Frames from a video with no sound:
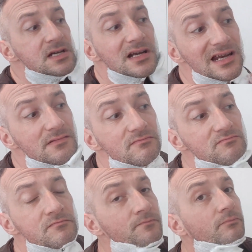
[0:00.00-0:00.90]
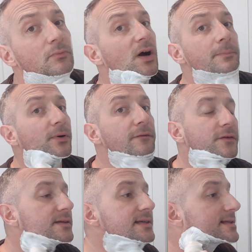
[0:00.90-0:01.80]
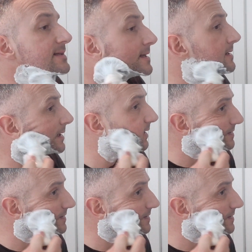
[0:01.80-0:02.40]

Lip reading: Now, my preference is